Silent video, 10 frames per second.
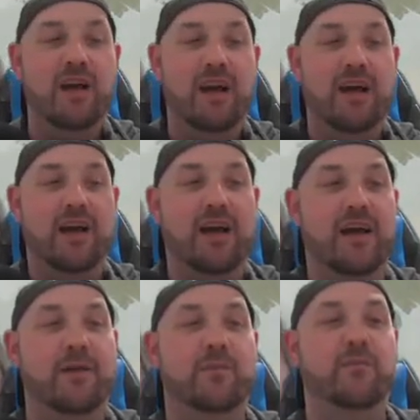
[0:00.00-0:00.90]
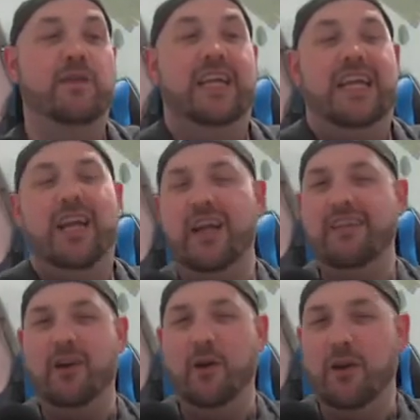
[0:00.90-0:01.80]
um you know
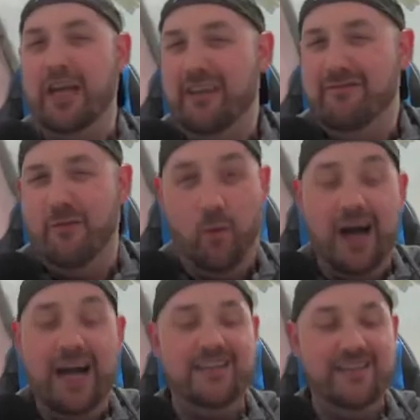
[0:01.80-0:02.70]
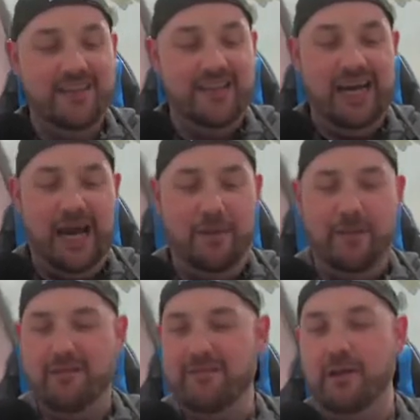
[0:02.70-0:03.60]
is a good color for white, uh,
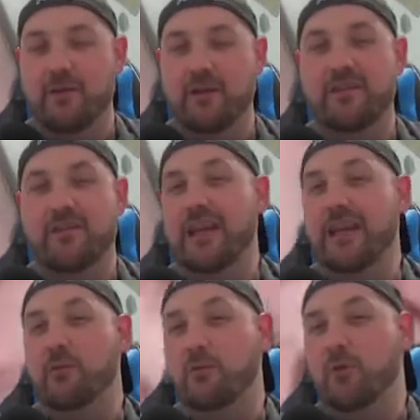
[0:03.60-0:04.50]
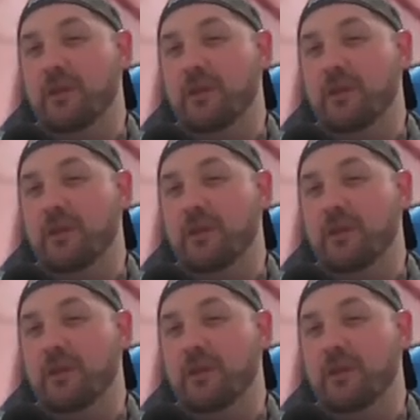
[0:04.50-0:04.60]
but I really wanted to see what